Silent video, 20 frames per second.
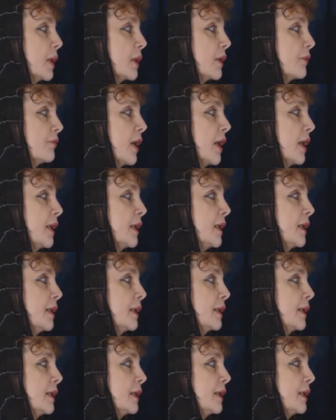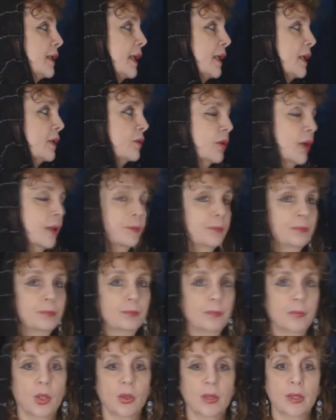Lavana in Acrab.
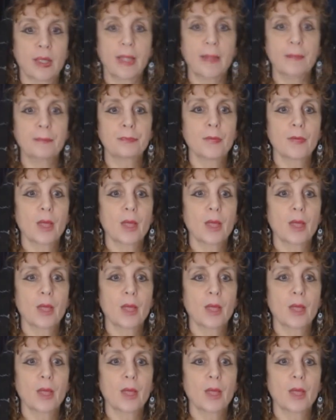Okay,